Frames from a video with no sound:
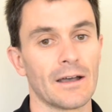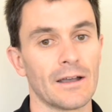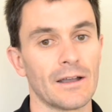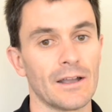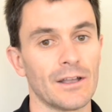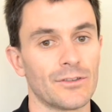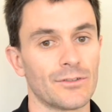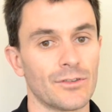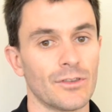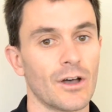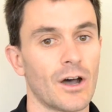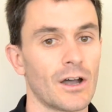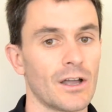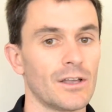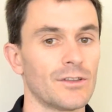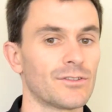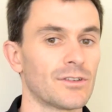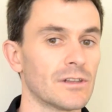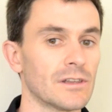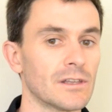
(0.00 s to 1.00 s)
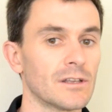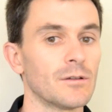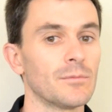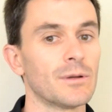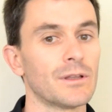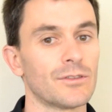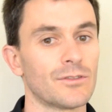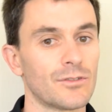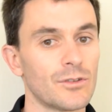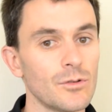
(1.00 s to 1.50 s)
It's a little
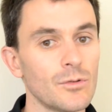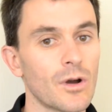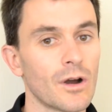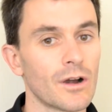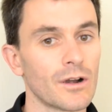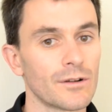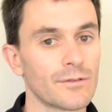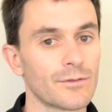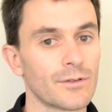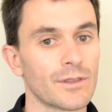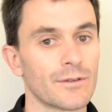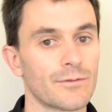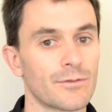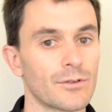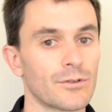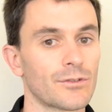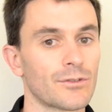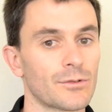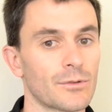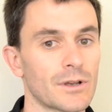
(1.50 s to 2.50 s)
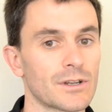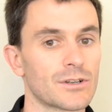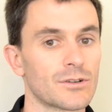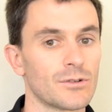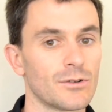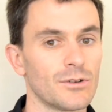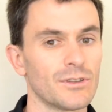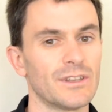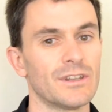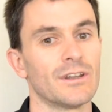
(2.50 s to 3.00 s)
bit too hard for the first
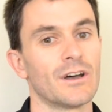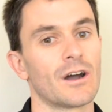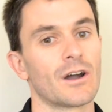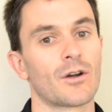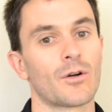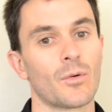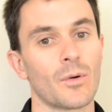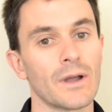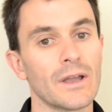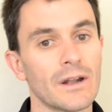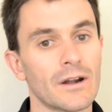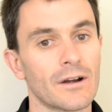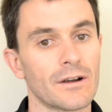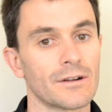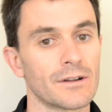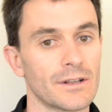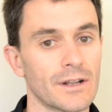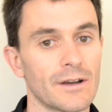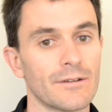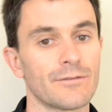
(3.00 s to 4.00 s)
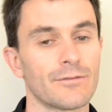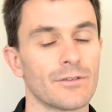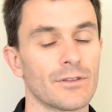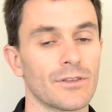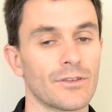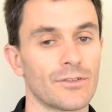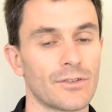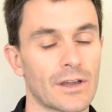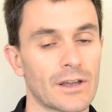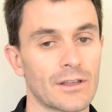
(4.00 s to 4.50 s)
threshold and not quite hard enough for
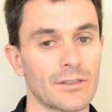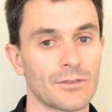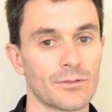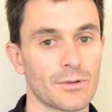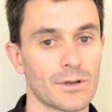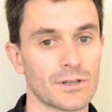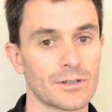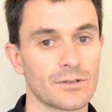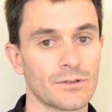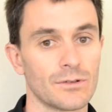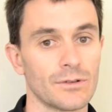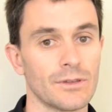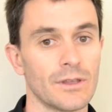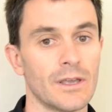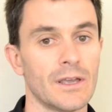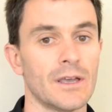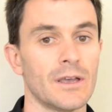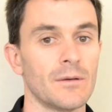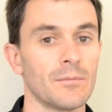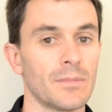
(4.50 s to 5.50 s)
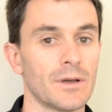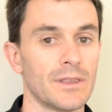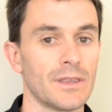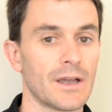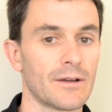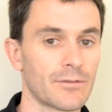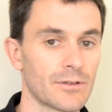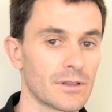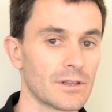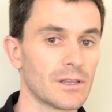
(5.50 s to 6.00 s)
the second threshold, but
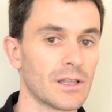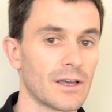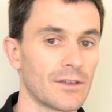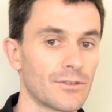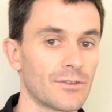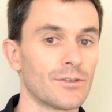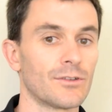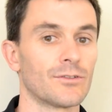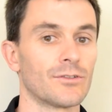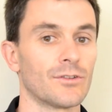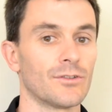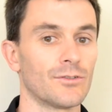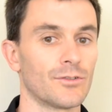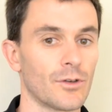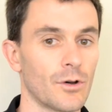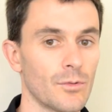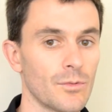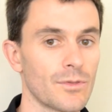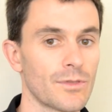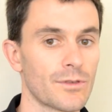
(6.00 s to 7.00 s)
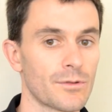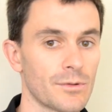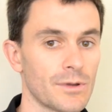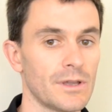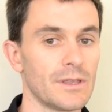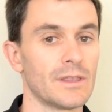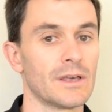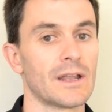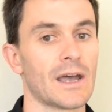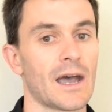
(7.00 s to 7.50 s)
nevertheless there's a zone
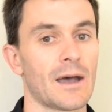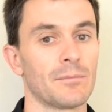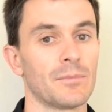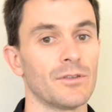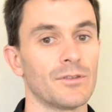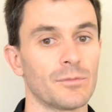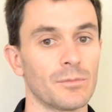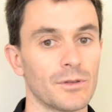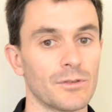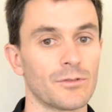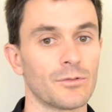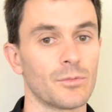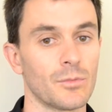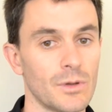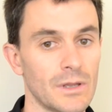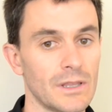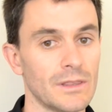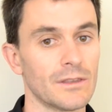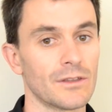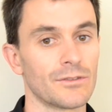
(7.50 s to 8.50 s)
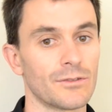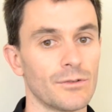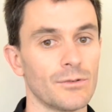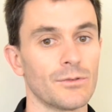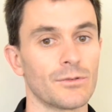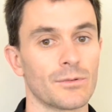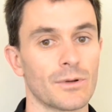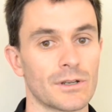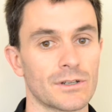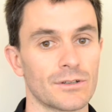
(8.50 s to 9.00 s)
3 that happens between the two
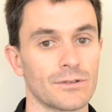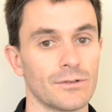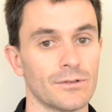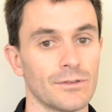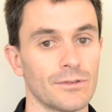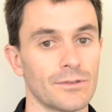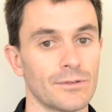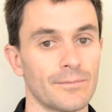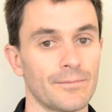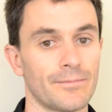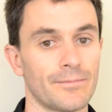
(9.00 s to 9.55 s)
thresholds.